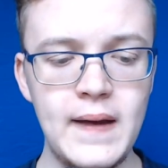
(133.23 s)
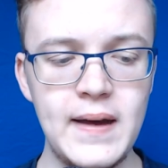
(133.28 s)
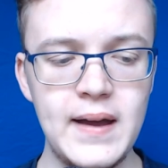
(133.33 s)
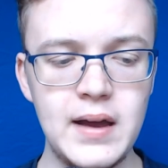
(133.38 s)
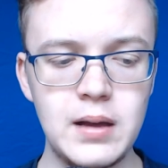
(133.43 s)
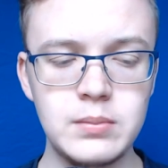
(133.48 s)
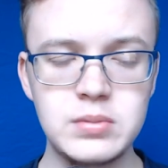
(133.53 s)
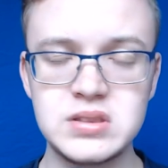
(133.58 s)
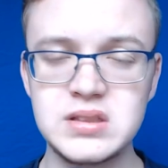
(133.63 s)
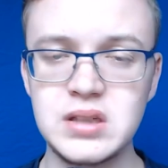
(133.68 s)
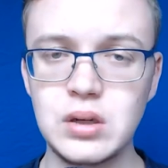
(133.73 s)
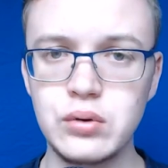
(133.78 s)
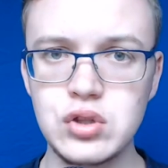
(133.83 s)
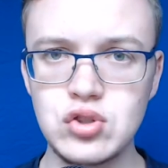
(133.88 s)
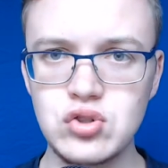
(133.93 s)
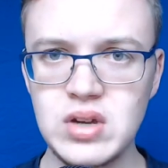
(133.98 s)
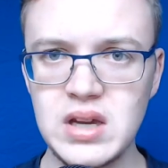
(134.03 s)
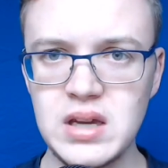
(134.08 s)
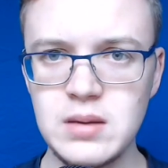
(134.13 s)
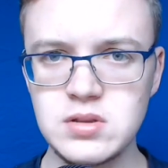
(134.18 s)
still the
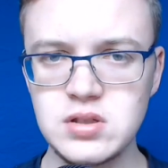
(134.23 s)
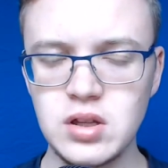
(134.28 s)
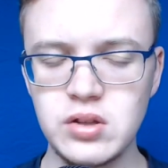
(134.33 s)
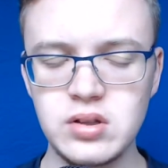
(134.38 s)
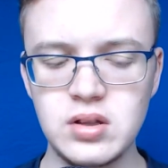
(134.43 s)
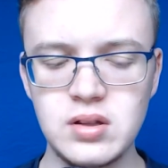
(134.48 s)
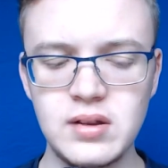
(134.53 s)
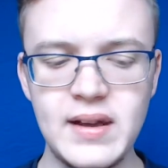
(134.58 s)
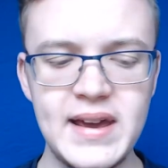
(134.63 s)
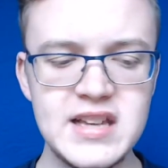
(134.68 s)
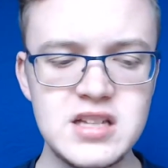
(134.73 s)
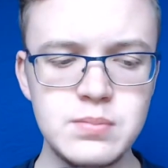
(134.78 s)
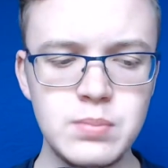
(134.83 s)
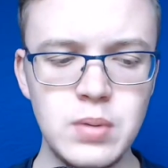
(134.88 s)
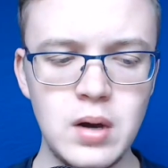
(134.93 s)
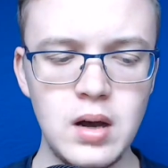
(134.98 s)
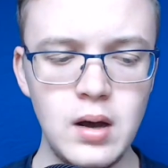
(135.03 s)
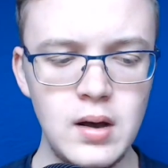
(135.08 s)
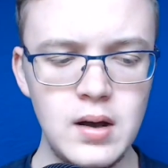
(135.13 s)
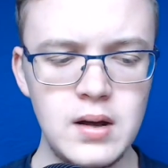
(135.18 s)
stripes nonetheless.
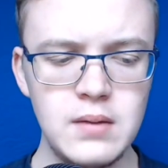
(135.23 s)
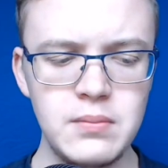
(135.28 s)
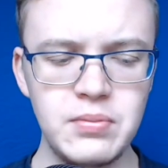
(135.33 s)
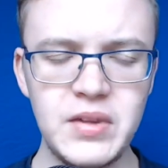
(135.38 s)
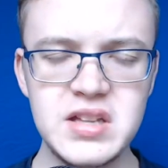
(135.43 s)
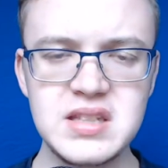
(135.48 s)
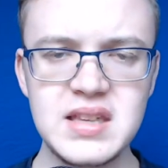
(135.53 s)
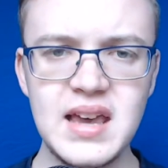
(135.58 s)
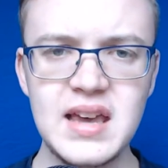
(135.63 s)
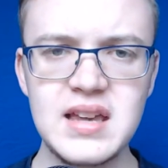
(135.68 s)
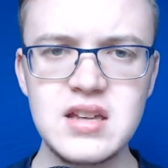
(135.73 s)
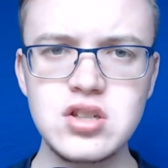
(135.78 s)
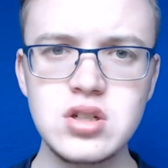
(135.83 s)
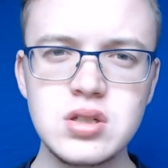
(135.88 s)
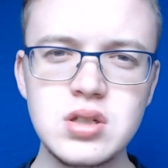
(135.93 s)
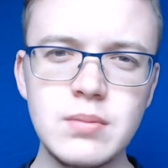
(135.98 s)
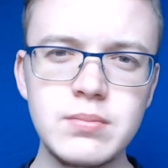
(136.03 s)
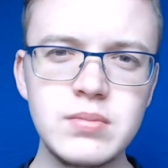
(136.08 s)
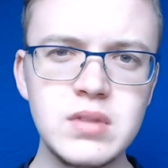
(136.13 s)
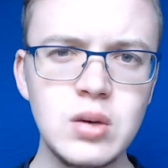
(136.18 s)
But this kit's just
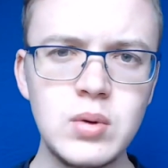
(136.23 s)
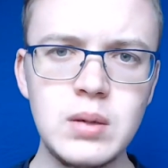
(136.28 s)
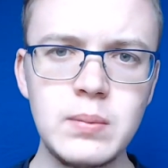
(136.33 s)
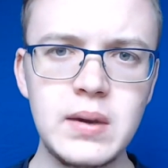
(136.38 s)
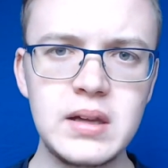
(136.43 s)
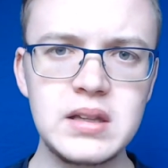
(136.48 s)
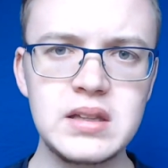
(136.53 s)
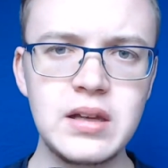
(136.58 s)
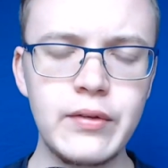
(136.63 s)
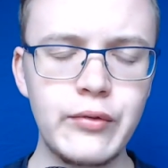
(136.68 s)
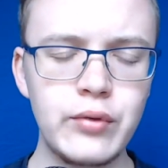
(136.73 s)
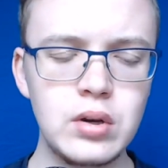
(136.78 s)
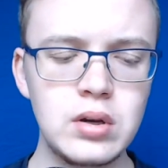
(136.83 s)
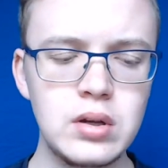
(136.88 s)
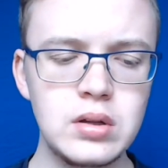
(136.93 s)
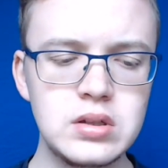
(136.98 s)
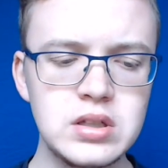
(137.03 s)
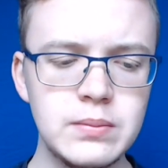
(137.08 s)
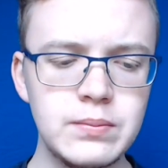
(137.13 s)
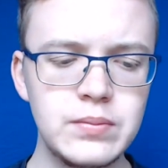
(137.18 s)
something a wee bit different,
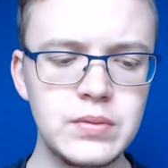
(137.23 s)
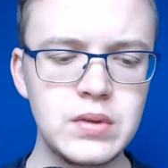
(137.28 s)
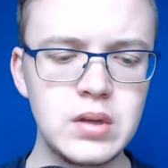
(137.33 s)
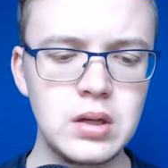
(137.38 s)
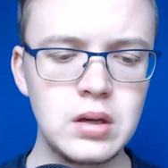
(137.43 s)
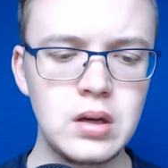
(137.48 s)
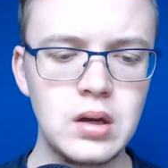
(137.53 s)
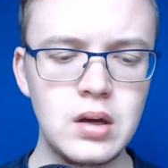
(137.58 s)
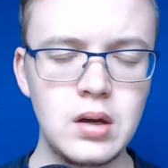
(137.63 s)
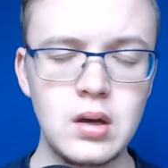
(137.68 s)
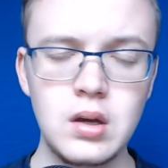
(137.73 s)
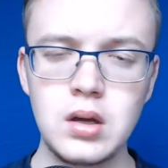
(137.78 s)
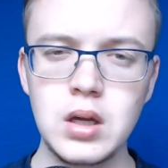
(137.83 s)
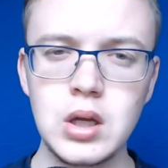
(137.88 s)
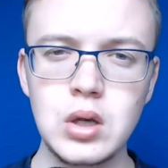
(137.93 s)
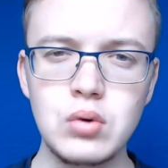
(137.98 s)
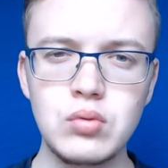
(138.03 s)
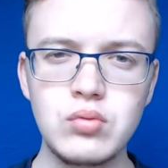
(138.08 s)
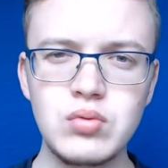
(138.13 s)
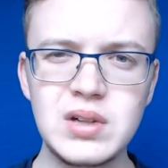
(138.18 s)
and something that you
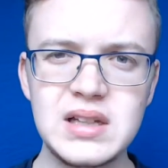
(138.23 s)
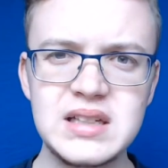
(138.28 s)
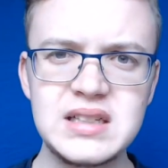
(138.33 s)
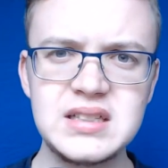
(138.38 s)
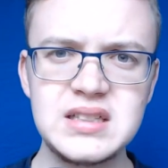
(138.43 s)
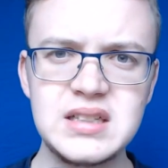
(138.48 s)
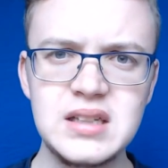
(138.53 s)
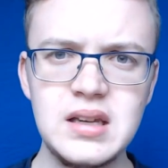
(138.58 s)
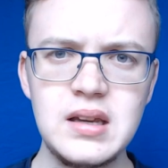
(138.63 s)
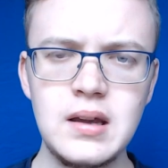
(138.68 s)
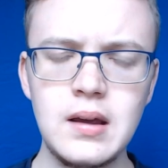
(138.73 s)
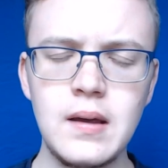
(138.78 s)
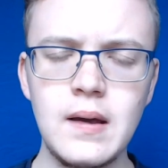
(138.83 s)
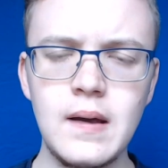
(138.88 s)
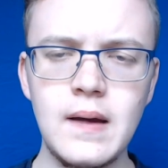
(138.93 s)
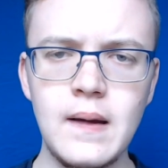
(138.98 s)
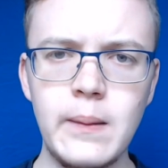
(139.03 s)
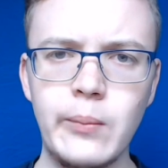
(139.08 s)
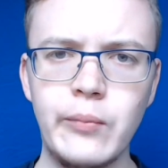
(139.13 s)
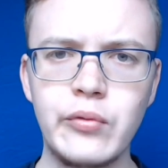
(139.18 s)
don't really see
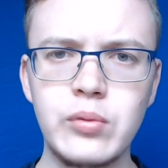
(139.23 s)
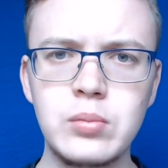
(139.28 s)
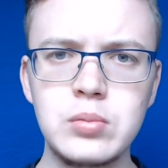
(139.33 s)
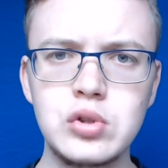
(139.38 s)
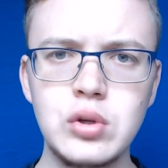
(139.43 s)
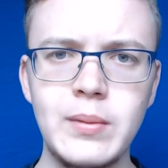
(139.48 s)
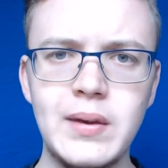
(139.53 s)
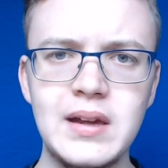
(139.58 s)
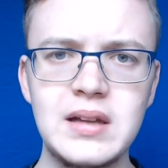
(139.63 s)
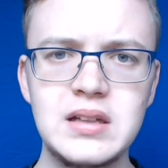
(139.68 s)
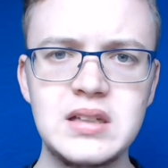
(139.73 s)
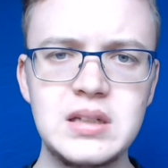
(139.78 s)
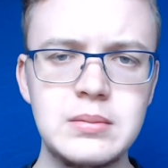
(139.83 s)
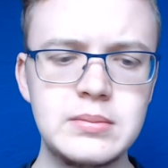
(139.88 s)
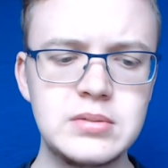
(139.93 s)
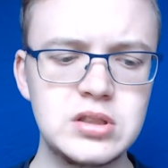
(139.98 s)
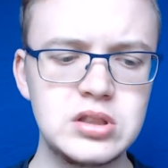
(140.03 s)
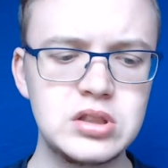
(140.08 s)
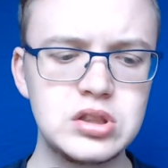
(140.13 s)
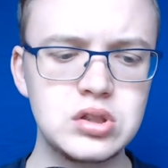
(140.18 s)
from too many
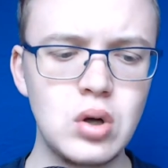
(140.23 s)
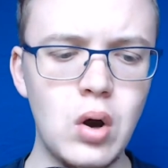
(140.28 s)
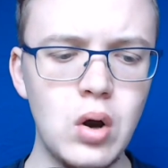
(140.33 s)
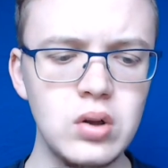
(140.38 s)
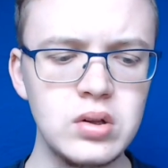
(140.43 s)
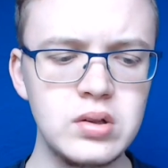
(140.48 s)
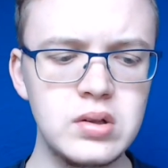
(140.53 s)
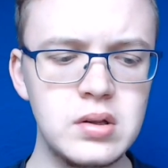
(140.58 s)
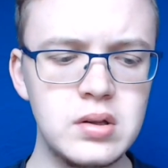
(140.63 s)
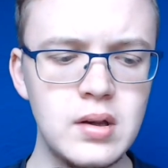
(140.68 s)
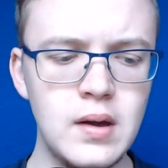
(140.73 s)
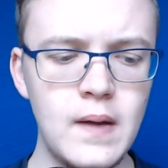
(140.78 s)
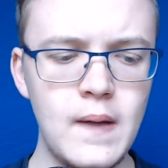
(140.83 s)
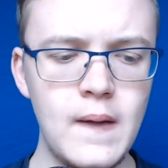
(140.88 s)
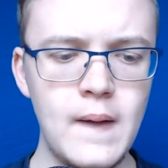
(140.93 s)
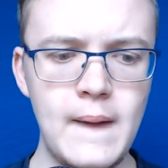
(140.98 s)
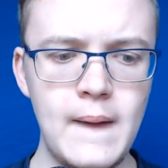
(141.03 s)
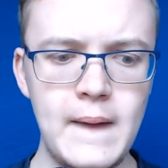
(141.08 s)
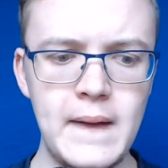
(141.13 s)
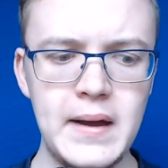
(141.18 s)
teams in Scotland.
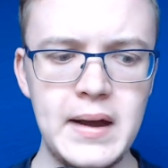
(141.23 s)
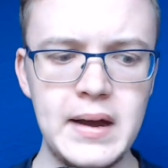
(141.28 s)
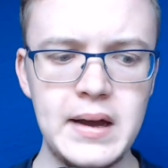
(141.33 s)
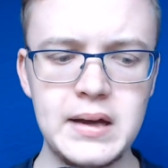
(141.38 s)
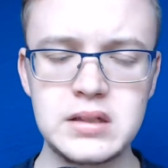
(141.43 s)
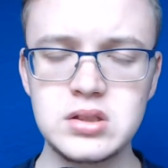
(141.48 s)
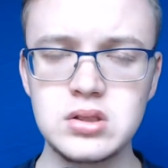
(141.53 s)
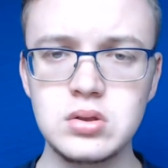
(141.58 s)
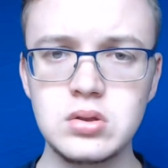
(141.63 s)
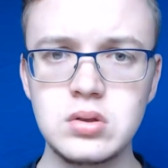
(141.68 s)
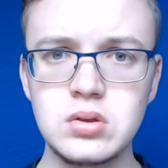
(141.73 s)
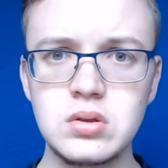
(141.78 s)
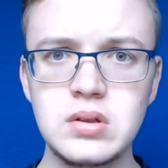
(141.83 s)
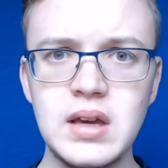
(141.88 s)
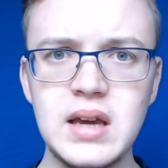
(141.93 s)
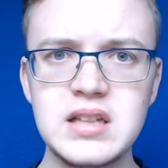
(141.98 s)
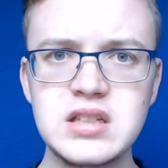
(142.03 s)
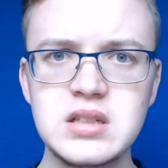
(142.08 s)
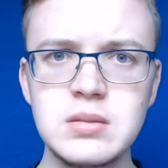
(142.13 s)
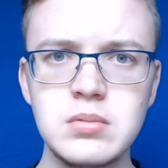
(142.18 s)
So
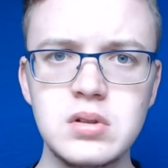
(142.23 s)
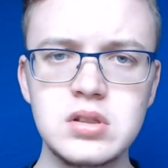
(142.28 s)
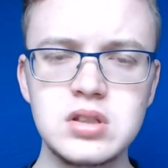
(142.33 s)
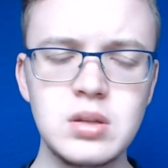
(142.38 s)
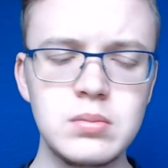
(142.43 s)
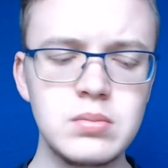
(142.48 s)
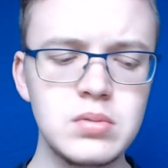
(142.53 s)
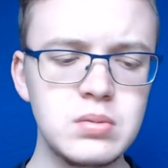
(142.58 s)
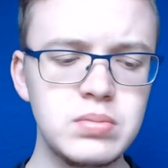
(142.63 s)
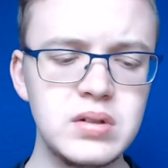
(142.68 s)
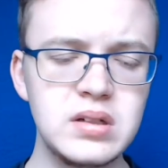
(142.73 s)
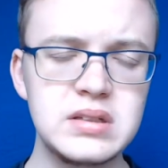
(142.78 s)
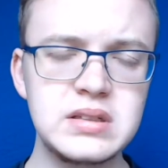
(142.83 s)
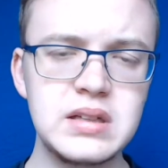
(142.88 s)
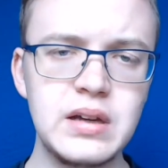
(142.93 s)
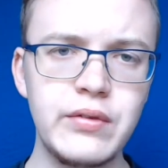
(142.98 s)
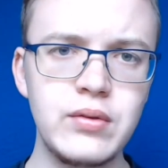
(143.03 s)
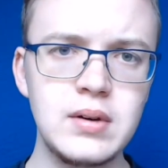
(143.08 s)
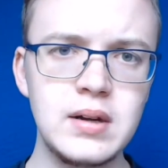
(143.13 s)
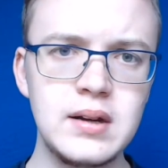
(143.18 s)
yeah, something completely
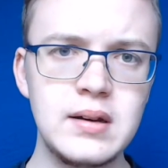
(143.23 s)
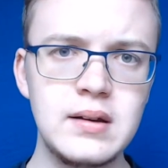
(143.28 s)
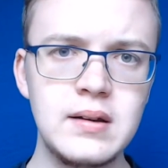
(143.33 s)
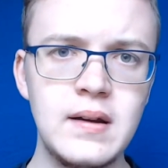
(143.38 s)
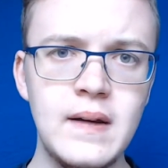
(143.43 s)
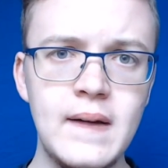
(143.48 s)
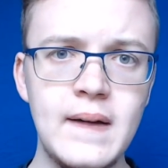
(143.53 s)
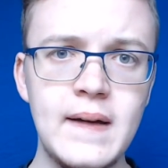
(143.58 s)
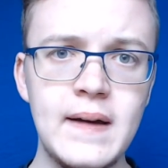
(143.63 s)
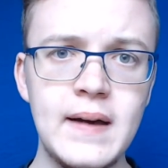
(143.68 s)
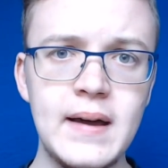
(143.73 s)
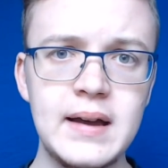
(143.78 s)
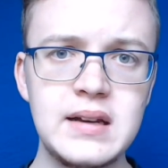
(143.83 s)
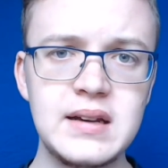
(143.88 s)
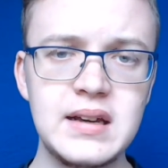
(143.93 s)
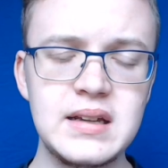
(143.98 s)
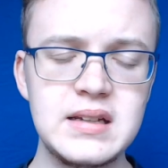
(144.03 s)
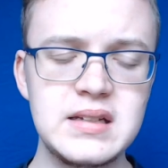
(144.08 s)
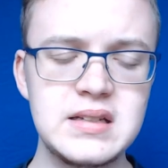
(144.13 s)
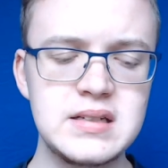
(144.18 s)
different and
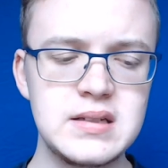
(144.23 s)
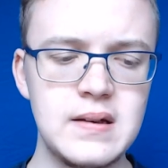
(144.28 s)
nice